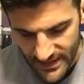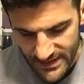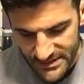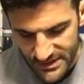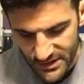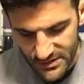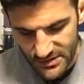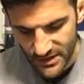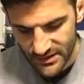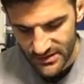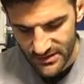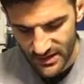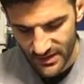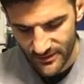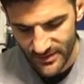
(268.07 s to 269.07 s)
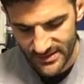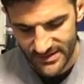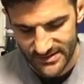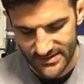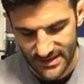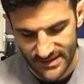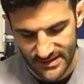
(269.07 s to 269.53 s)
She goes on to talk about
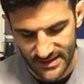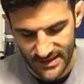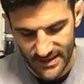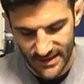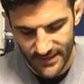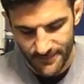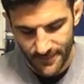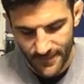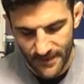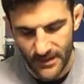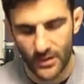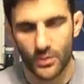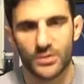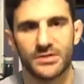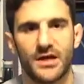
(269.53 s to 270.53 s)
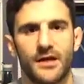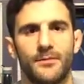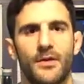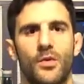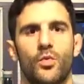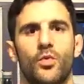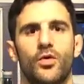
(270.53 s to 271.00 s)
this idea. You know, we're talking
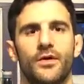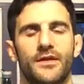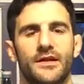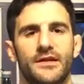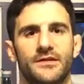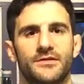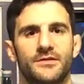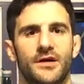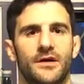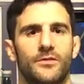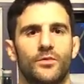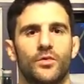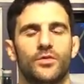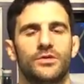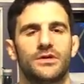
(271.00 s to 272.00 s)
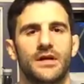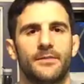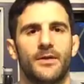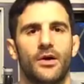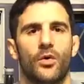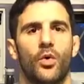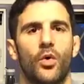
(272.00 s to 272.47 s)
about worthiness. You're talking. We're talking
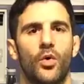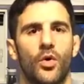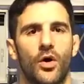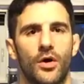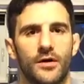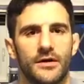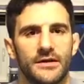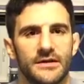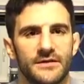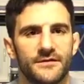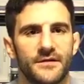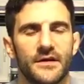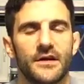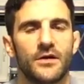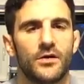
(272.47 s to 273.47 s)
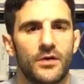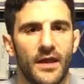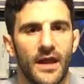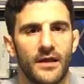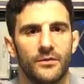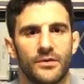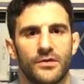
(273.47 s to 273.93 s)
about wholeheartedness, feeling
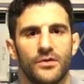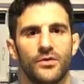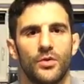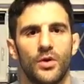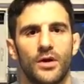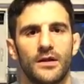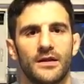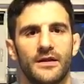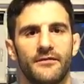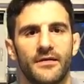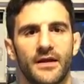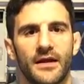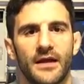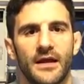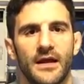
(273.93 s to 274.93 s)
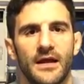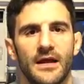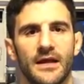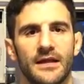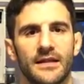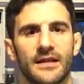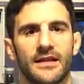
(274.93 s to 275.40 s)
okay with who you are, living,
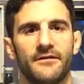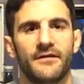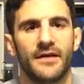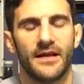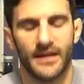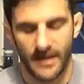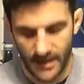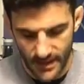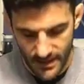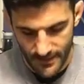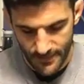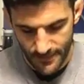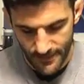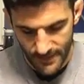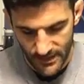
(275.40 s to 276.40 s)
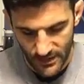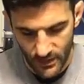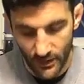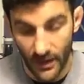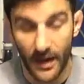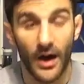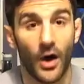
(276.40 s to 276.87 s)
living, you know,
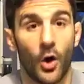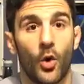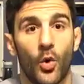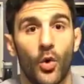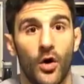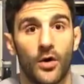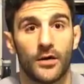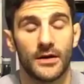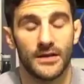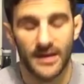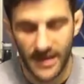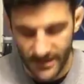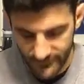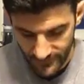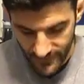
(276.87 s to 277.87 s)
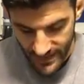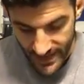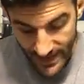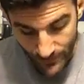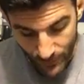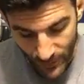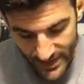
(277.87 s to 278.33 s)
a, a wholehearted life,
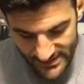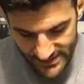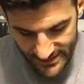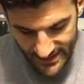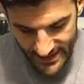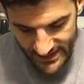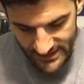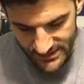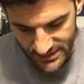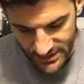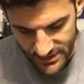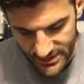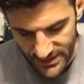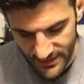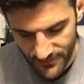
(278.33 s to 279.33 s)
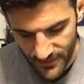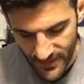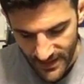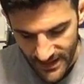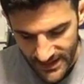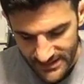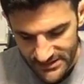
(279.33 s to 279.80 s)
embracing that uncertainty.
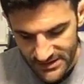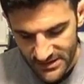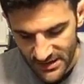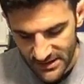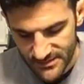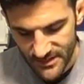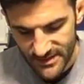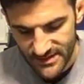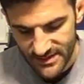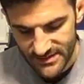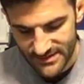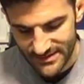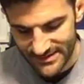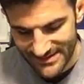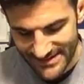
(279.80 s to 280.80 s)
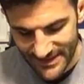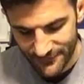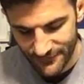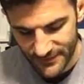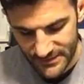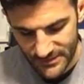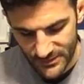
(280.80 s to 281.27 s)
And she talked about this
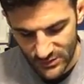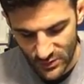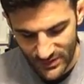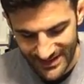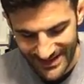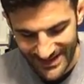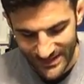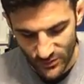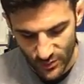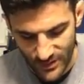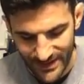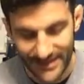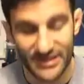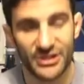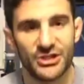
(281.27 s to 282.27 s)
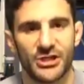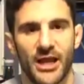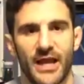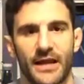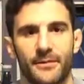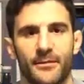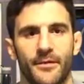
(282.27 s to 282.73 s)
difference between guilt and
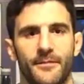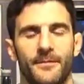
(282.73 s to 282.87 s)
shame.